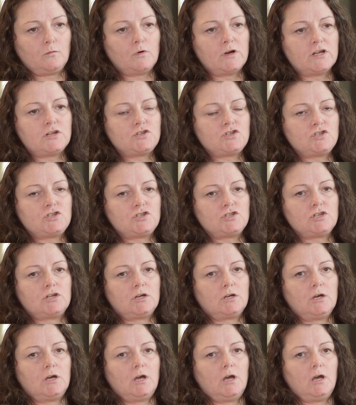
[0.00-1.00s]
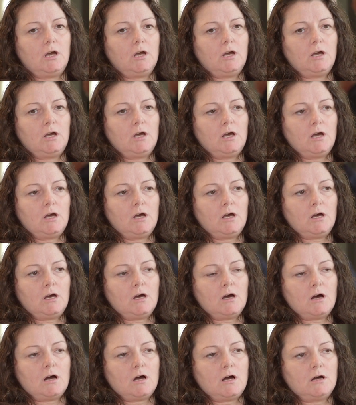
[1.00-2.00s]
which
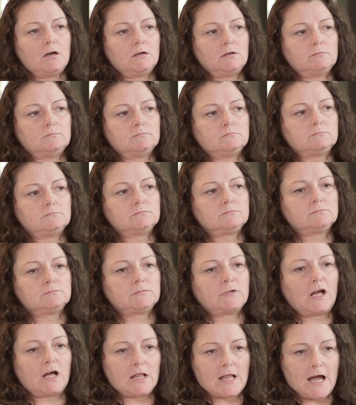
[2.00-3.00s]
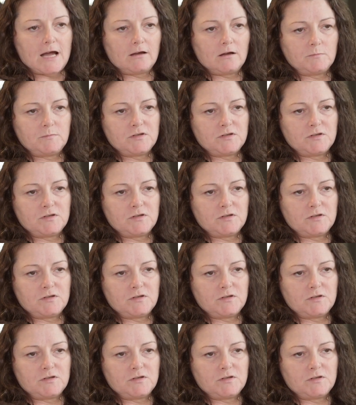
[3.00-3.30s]
clog